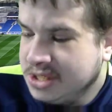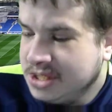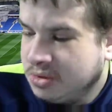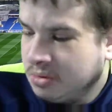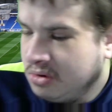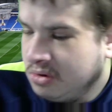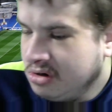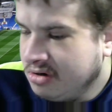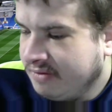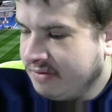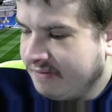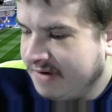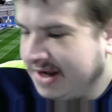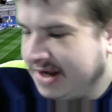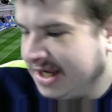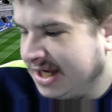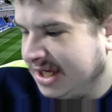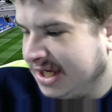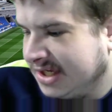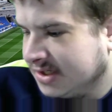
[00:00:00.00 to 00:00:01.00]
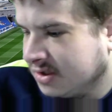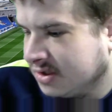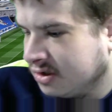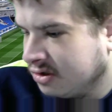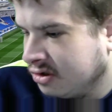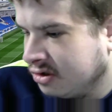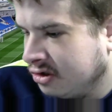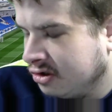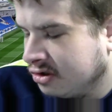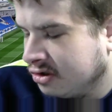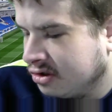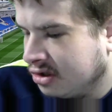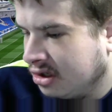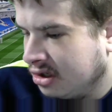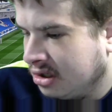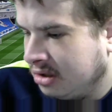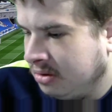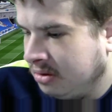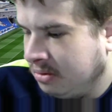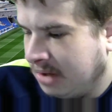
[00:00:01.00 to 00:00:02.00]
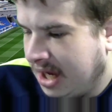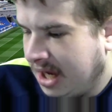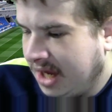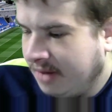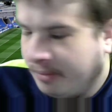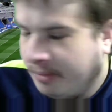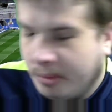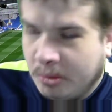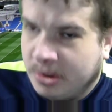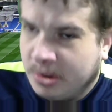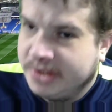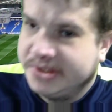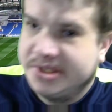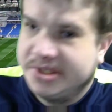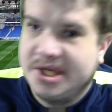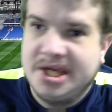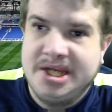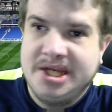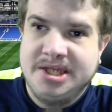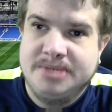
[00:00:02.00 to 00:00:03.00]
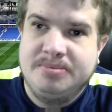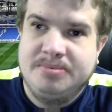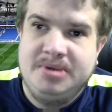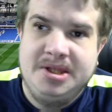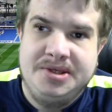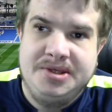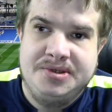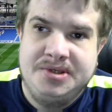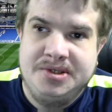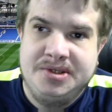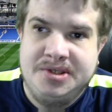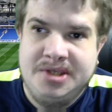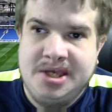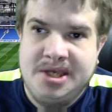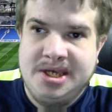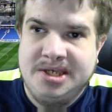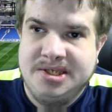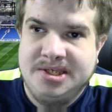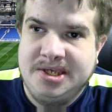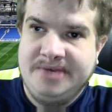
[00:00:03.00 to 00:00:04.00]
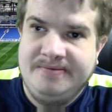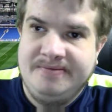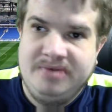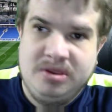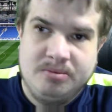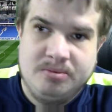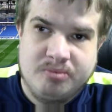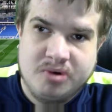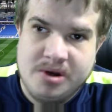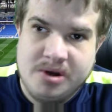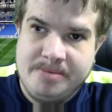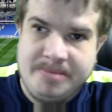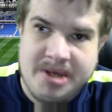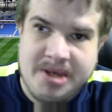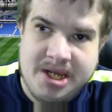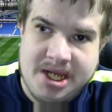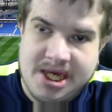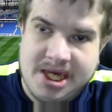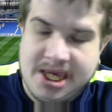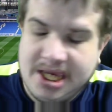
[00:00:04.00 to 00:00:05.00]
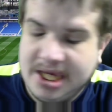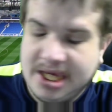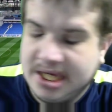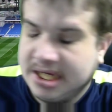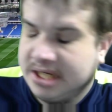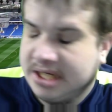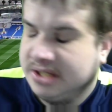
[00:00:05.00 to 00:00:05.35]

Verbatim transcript: I think this could go? Everyone's saying it's been a success, even the Premier League.